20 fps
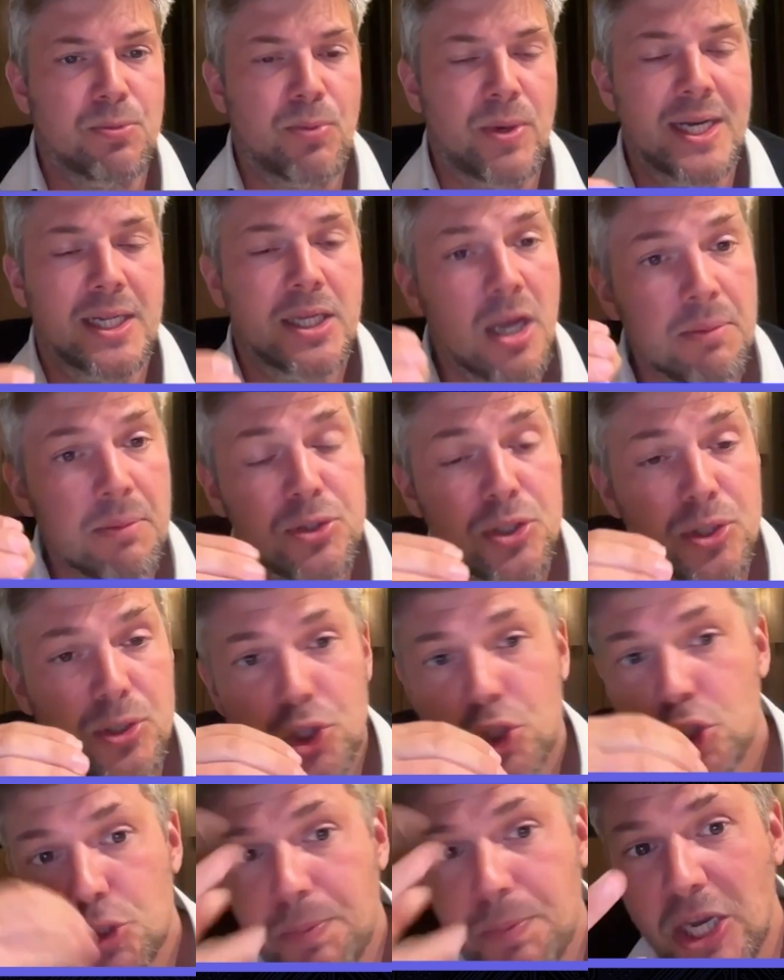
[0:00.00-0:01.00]
When it comes to
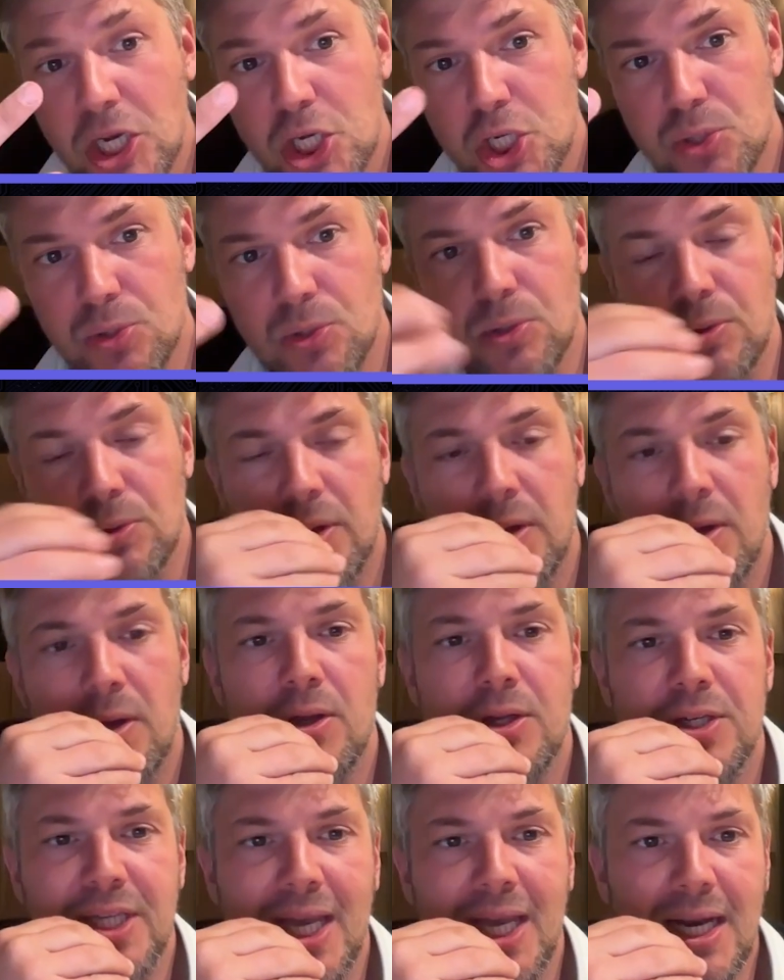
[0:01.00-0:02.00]
spatial
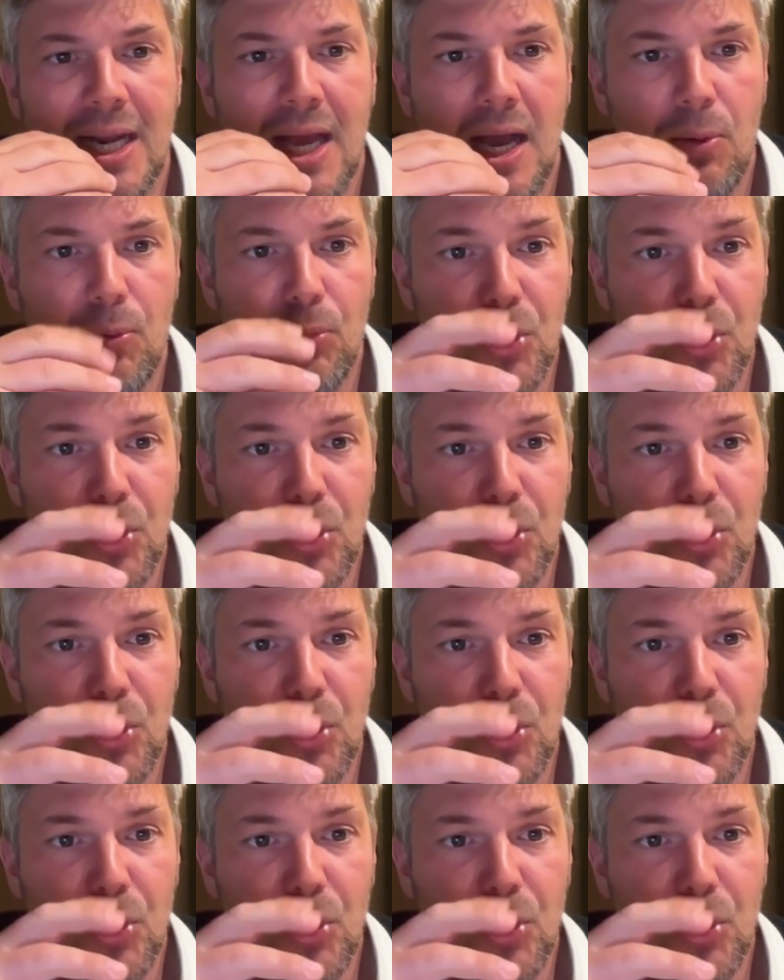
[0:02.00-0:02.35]
data,